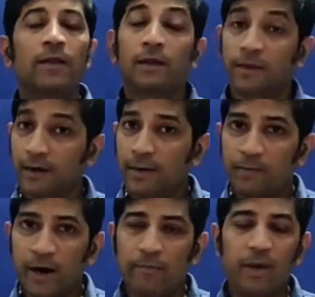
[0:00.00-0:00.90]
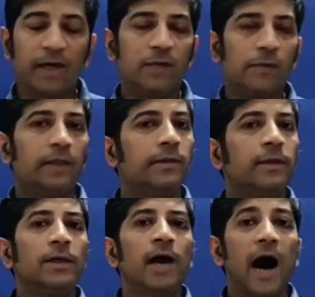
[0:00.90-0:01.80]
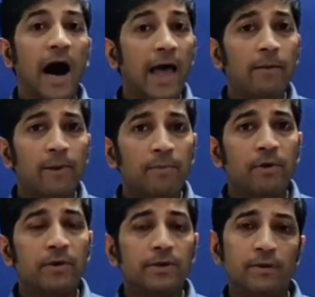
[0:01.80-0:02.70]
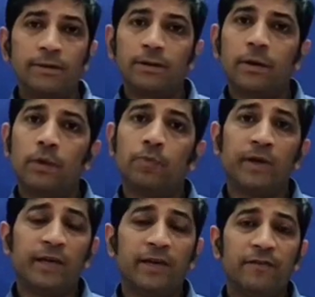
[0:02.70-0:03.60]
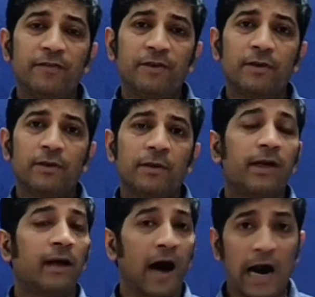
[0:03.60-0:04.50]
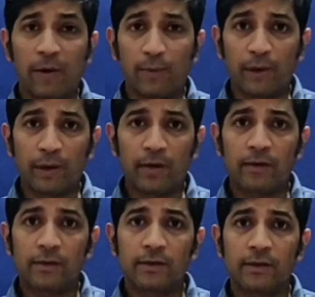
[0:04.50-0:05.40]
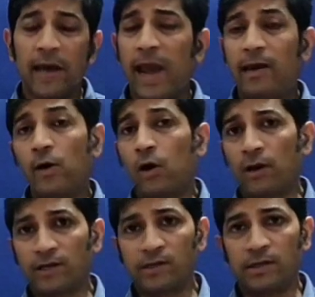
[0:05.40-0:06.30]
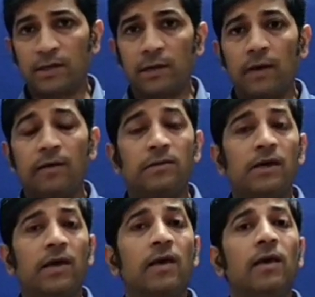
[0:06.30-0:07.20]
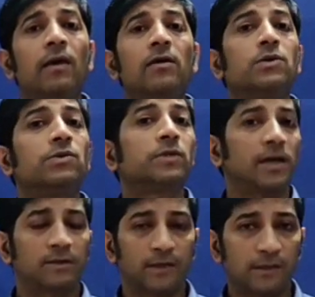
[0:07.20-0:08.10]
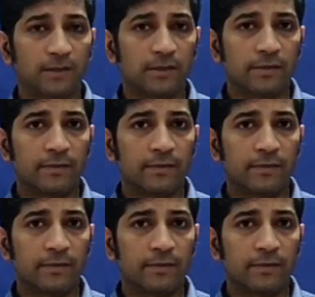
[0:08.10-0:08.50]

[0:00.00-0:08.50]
The third part begins with, I am a person who believes that hard work and honesty is the key to success.